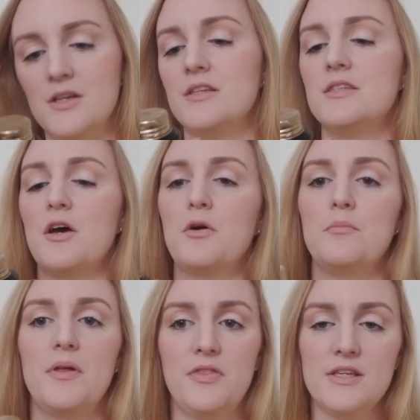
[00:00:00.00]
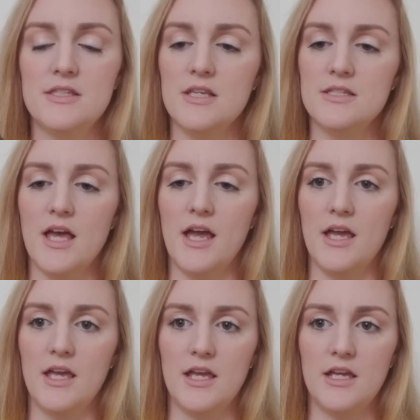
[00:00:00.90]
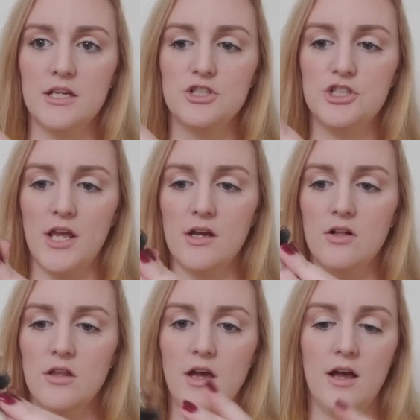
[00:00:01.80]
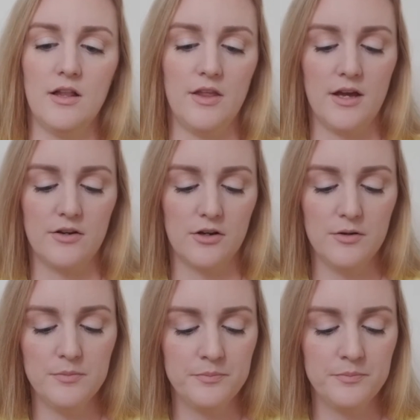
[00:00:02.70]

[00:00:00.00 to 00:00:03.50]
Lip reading: So, but this is a gel eyeliner,